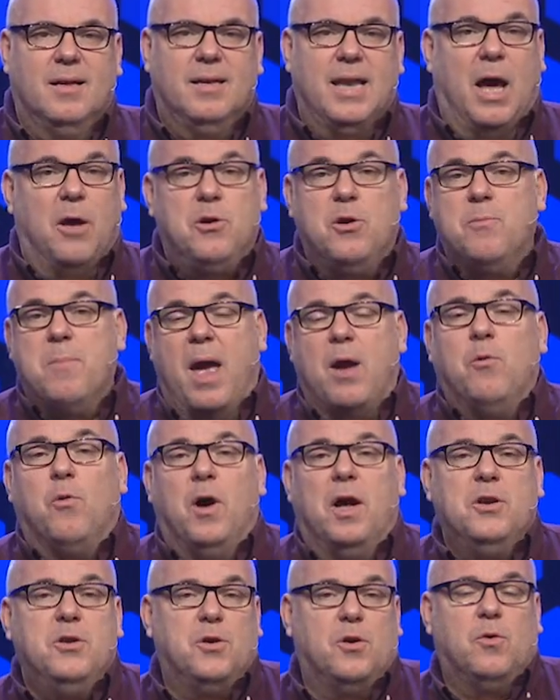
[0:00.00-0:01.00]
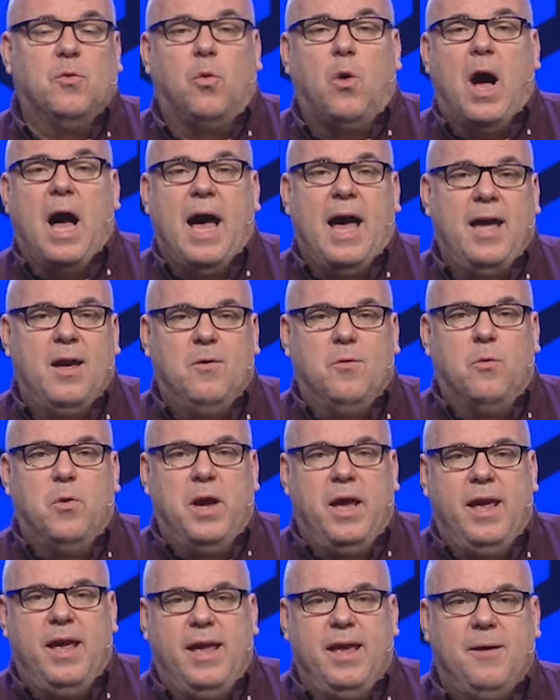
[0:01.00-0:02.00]
Now, you may wonder why
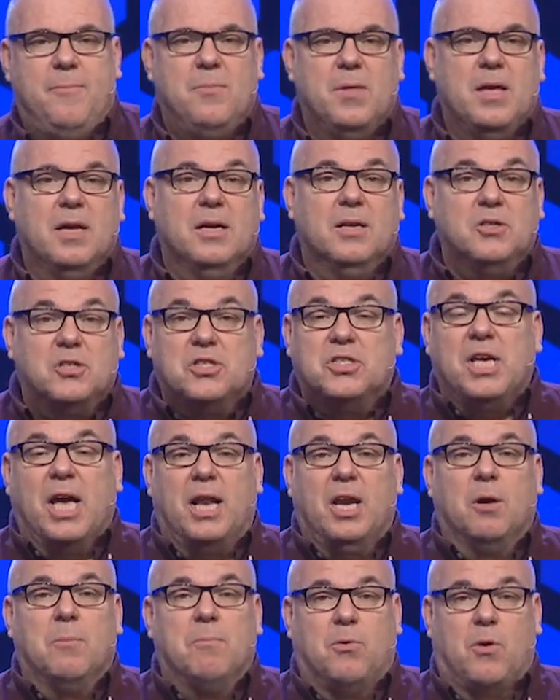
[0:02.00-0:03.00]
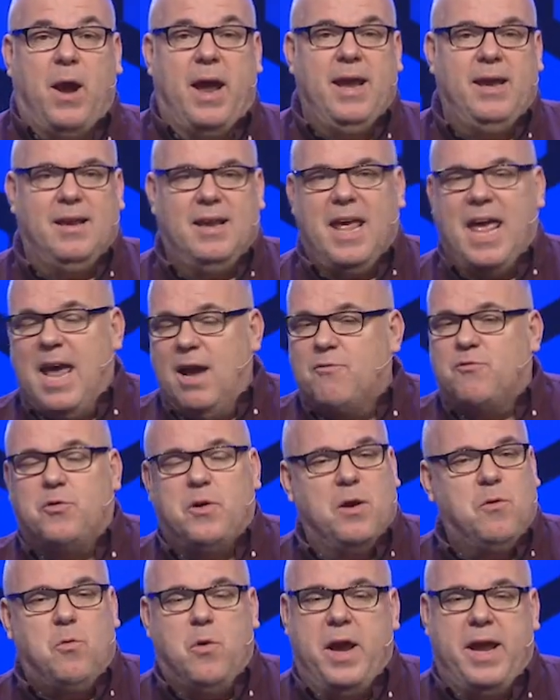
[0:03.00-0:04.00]
we celebrate
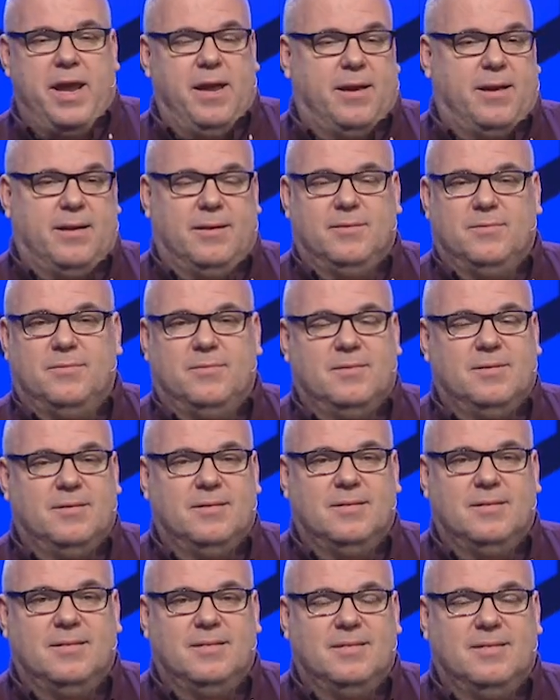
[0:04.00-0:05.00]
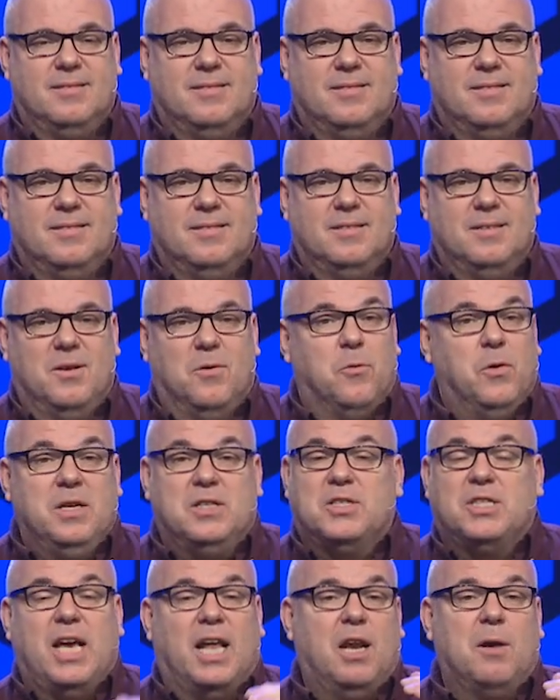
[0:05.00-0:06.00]
every week we
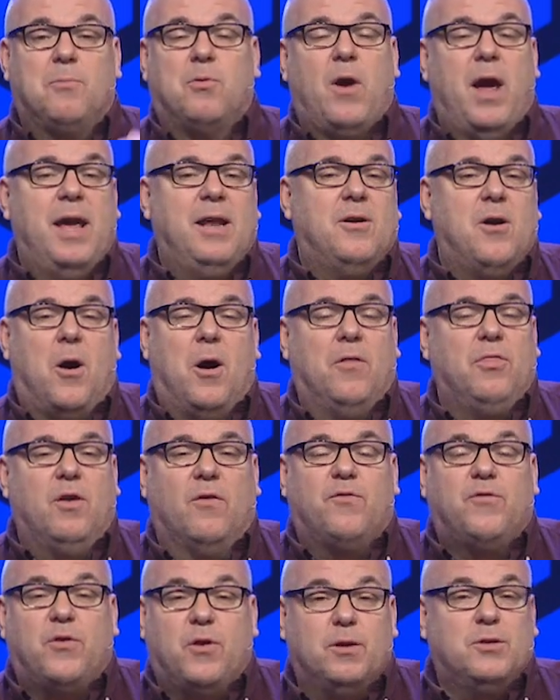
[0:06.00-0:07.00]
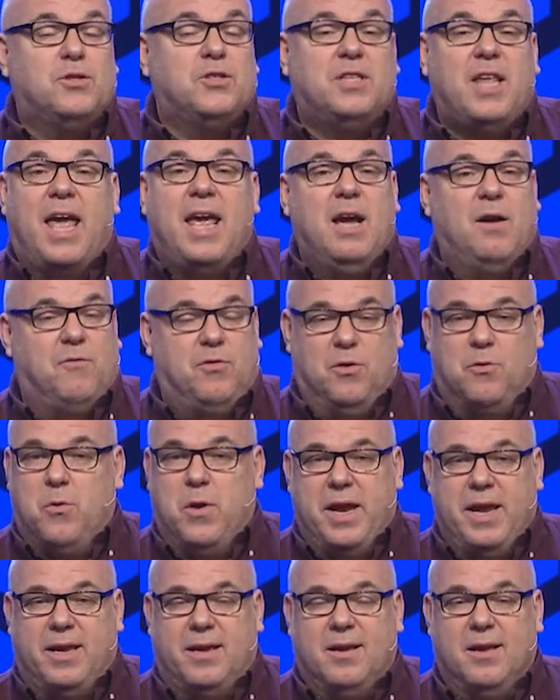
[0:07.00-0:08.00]
celebrate on the first day of the
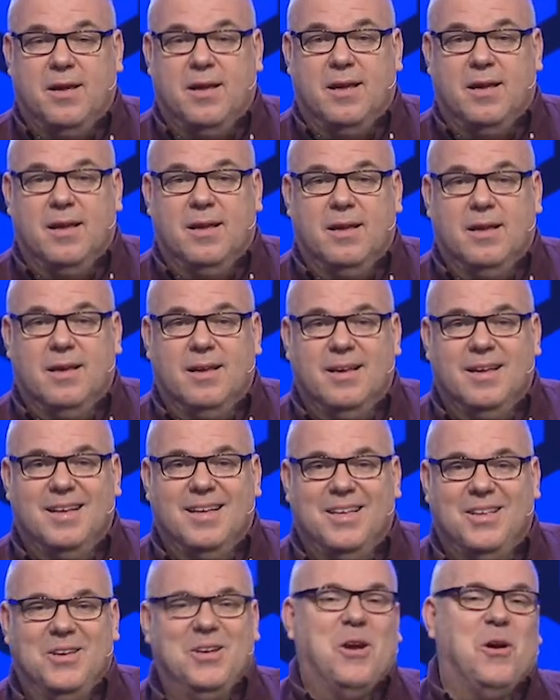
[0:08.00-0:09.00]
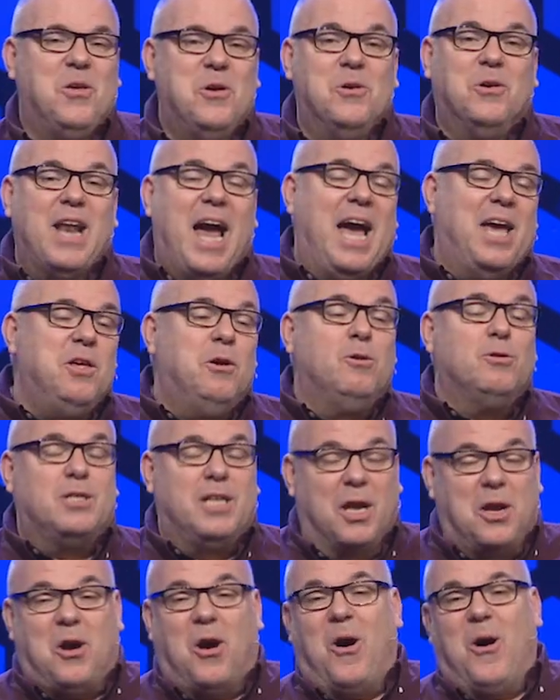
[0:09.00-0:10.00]
week. You know, you and I
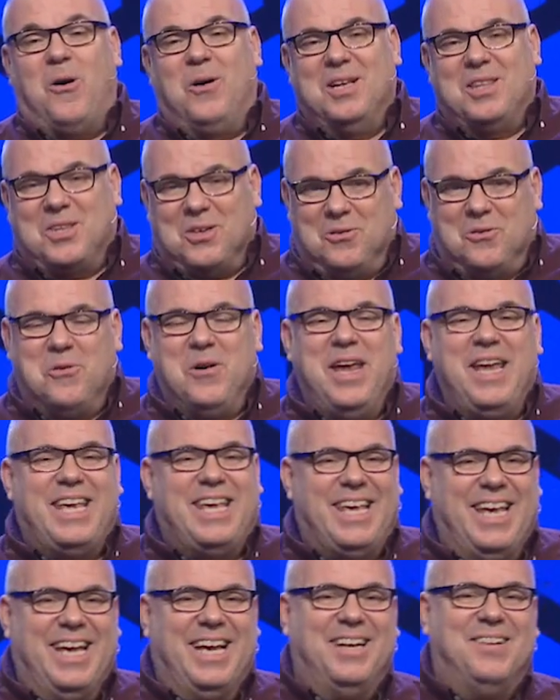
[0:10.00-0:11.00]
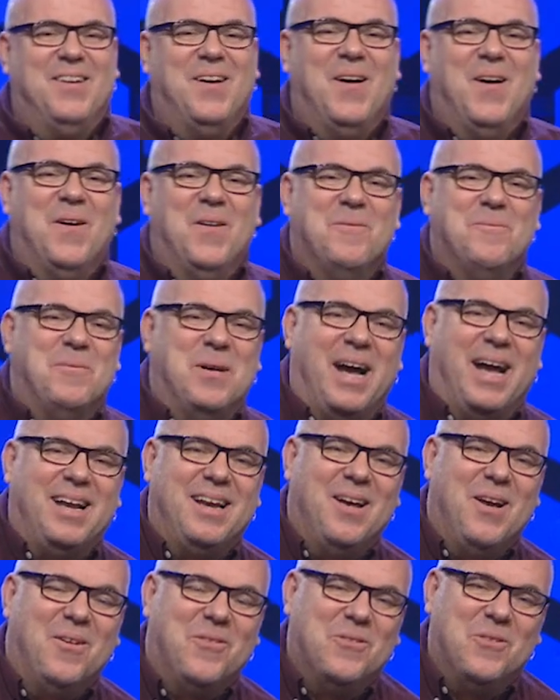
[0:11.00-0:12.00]
usually call it the weekend,
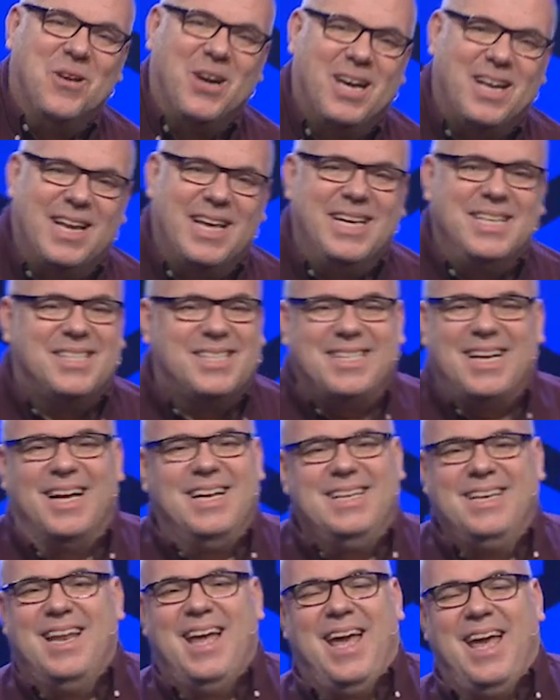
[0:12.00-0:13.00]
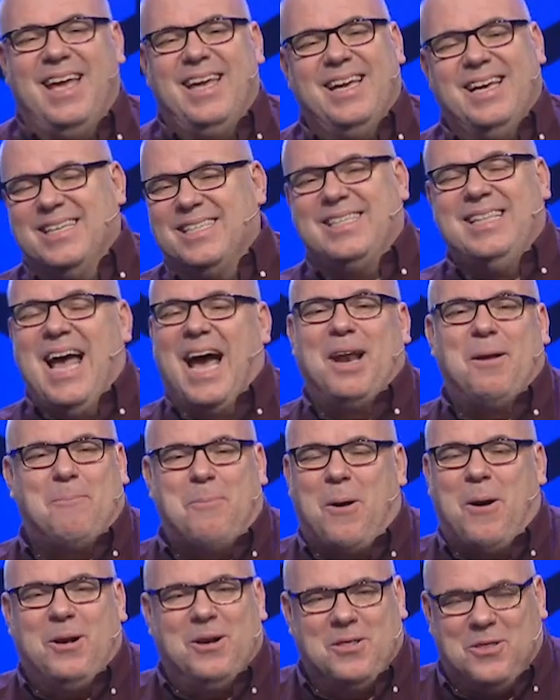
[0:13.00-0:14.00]
but really, Sunday is not a
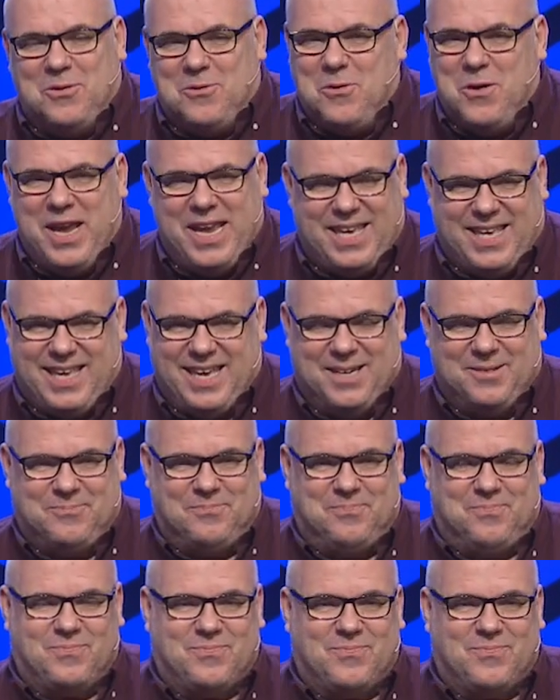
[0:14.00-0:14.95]
part of the weekend.